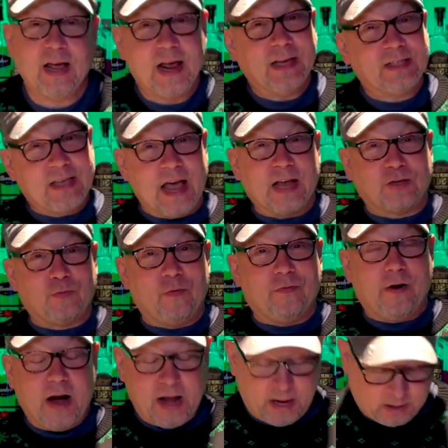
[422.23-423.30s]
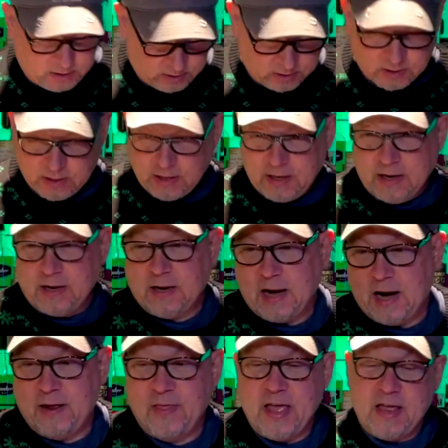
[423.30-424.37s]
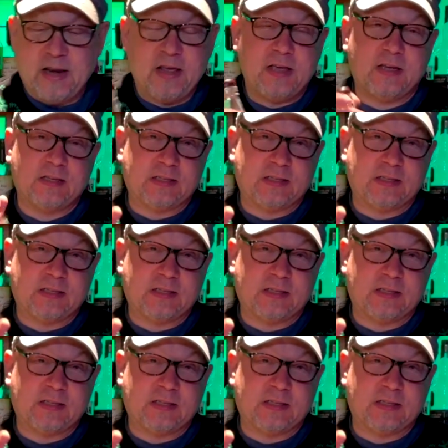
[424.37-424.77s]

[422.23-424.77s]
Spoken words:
It's Casual Friday. And then